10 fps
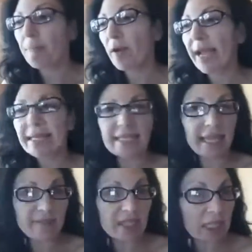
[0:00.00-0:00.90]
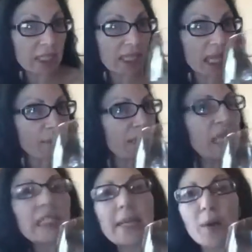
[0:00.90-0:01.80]
Okay, I need to have a little sip
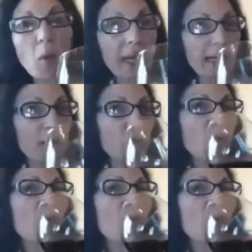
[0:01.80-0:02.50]
because I'm a wino.